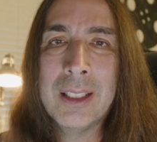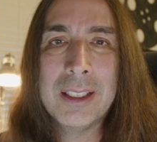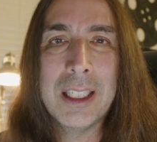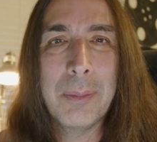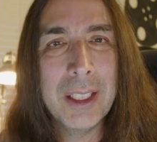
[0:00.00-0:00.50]

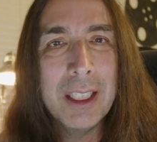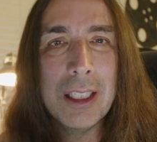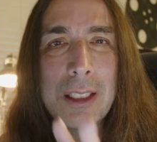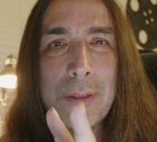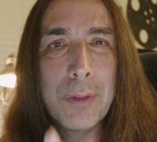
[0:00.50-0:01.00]
some of the
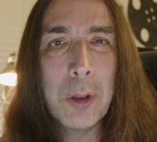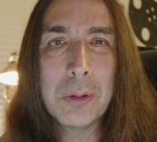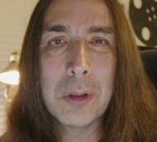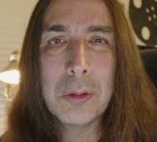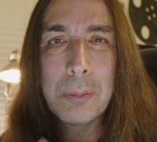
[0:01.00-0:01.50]
other
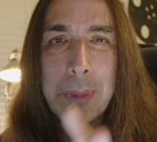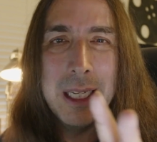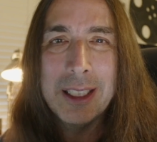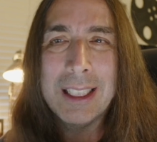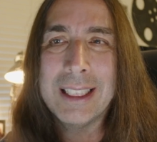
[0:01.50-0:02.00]
vocal
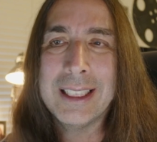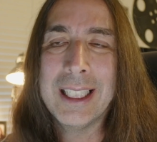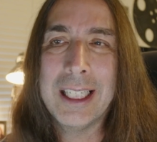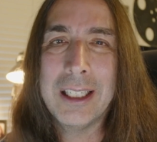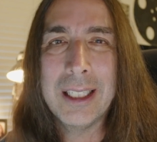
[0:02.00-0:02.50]
melodies
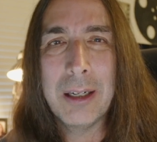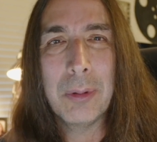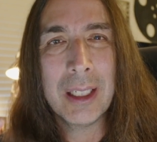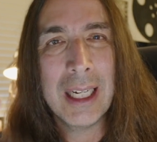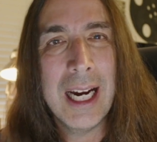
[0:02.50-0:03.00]
in there that
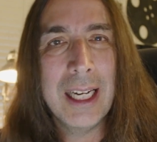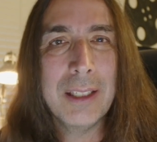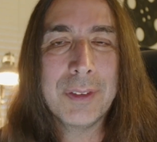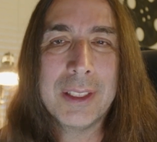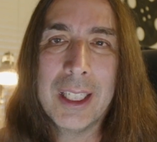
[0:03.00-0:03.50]
were kind
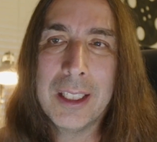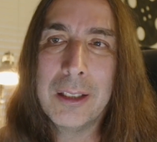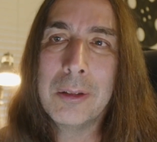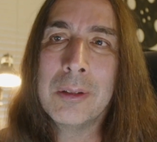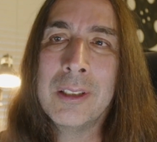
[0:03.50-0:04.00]
of subtle,